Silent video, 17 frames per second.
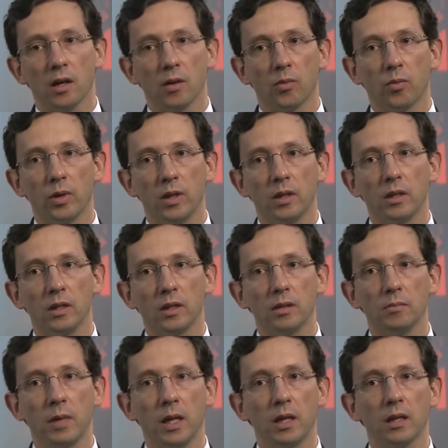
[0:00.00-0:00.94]
We
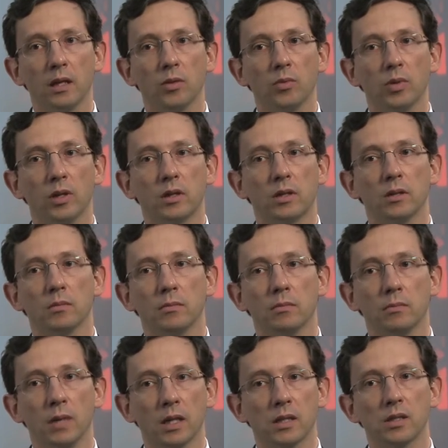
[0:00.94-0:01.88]
deal mainly with
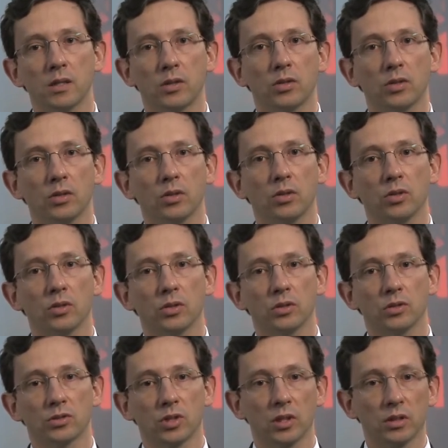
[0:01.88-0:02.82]
Mexico,
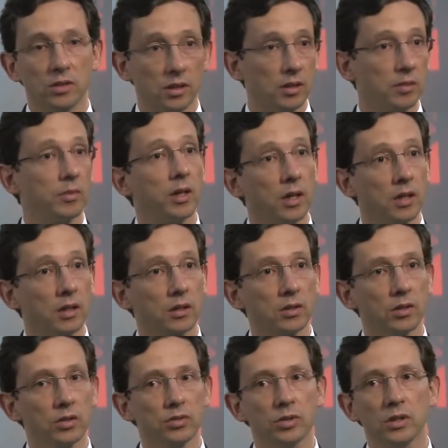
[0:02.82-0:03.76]
Central American
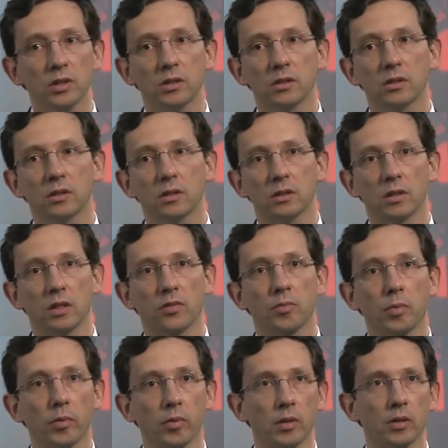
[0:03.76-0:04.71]
countries,
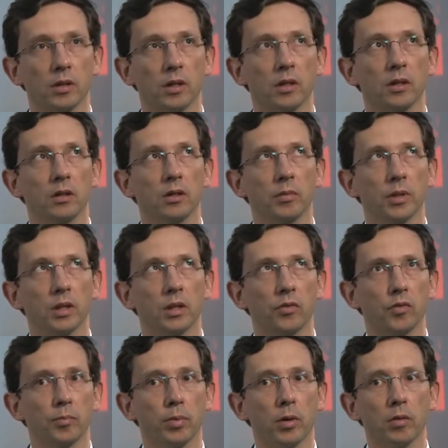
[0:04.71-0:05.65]
the
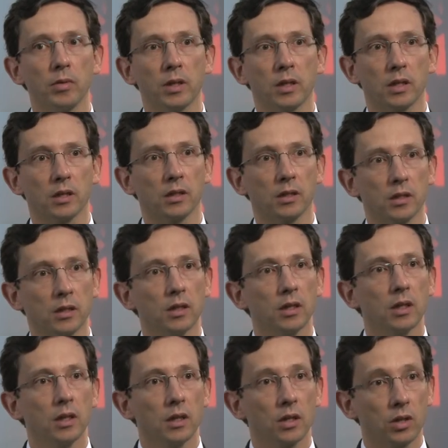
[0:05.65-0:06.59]
Dominican Republic, and
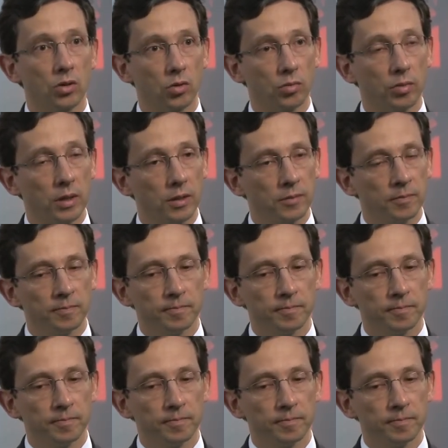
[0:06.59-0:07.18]
Cuba.